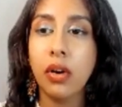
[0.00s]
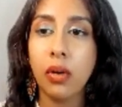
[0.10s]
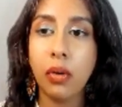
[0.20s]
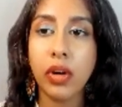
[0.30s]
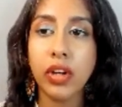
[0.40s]

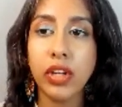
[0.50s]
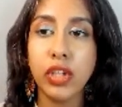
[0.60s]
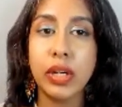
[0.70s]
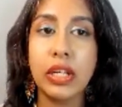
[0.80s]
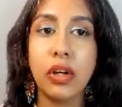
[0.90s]
Or
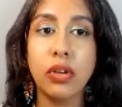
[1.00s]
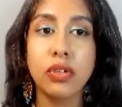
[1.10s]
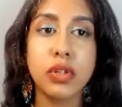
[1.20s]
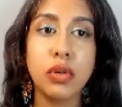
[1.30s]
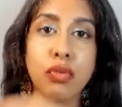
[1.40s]
you can
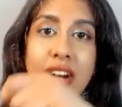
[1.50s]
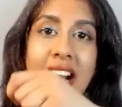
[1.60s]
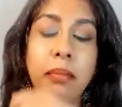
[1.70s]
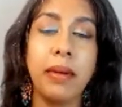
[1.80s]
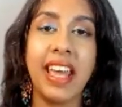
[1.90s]
also
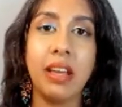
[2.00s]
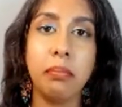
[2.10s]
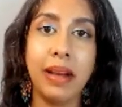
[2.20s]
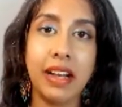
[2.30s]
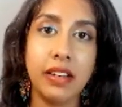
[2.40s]
wrap a
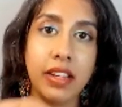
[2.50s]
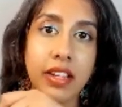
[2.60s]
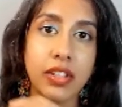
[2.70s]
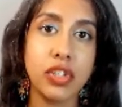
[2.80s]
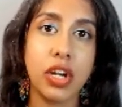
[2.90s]

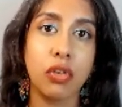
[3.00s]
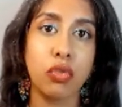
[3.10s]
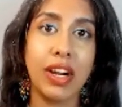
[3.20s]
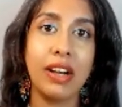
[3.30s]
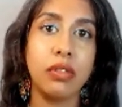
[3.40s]
bandage
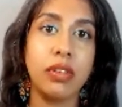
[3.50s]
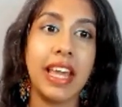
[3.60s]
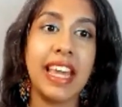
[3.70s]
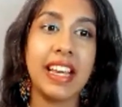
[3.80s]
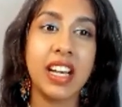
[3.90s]
around
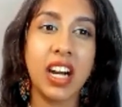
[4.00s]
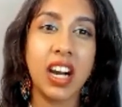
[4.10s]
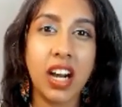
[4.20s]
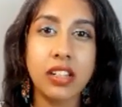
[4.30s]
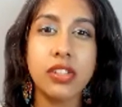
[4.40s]
a
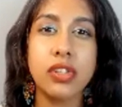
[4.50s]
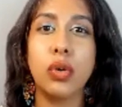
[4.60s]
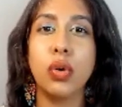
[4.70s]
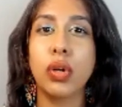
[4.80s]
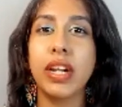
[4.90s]
cut
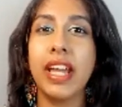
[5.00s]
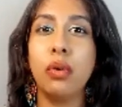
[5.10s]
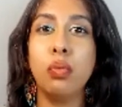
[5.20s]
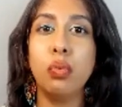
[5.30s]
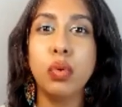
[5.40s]
or a
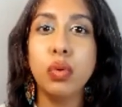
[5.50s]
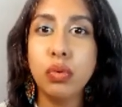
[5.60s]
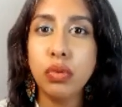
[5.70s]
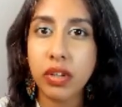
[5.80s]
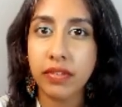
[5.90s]

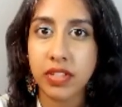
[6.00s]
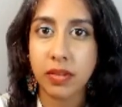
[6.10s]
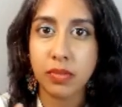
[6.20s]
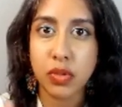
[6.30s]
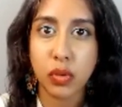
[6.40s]
wound of
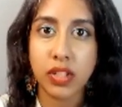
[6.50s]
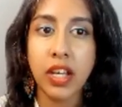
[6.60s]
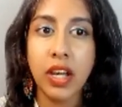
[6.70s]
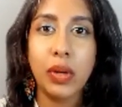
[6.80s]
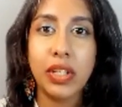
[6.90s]
some sort.
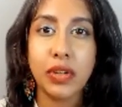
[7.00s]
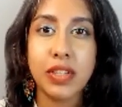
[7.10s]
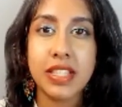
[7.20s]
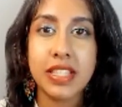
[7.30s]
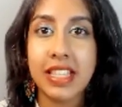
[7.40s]
When your
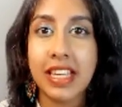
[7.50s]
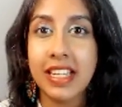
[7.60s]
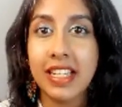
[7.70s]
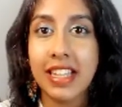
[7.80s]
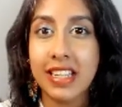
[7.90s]

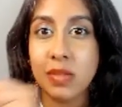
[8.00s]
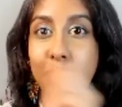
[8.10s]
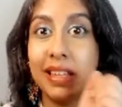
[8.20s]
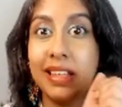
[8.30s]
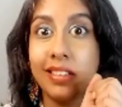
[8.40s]
skin is
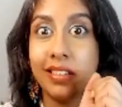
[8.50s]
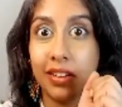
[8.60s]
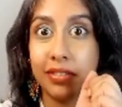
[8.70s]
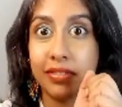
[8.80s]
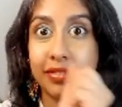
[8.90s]
peeled
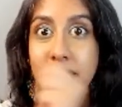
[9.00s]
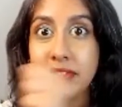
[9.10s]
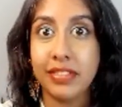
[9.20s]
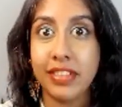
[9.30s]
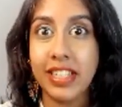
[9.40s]
off,
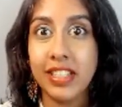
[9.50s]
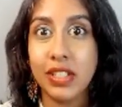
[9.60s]
right?